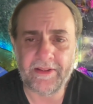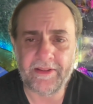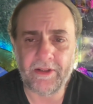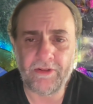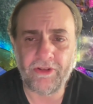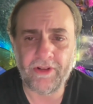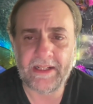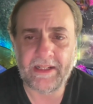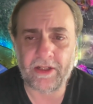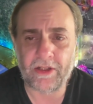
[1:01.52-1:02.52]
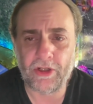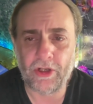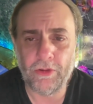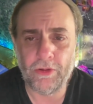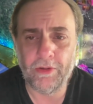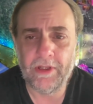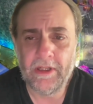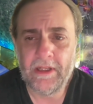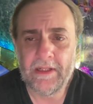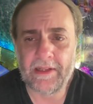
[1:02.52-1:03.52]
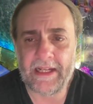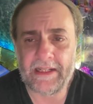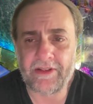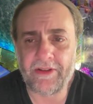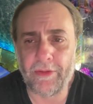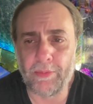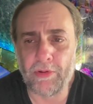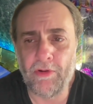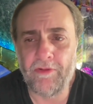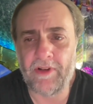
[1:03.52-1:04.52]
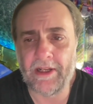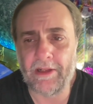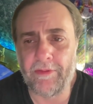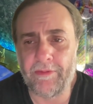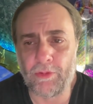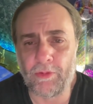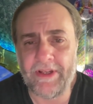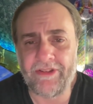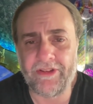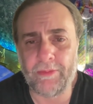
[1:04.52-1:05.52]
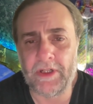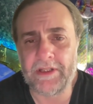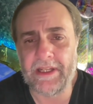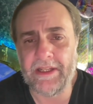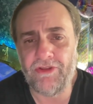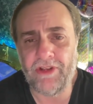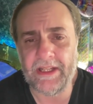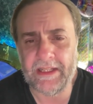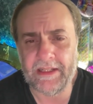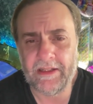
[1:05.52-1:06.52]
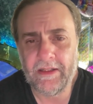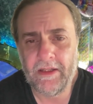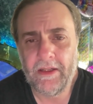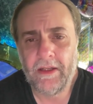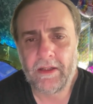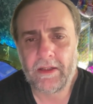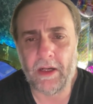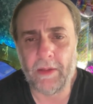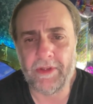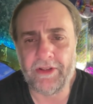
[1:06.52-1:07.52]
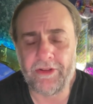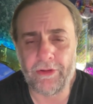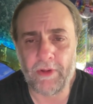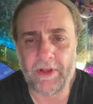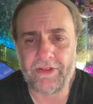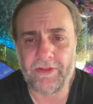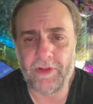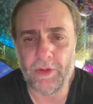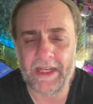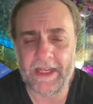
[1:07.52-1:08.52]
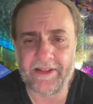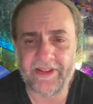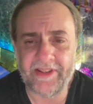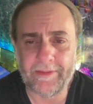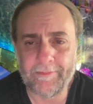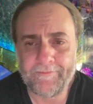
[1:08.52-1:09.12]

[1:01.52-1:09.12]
that their genetic code lacked the profile of the rhesus monkey gene, common to the rest of humanity.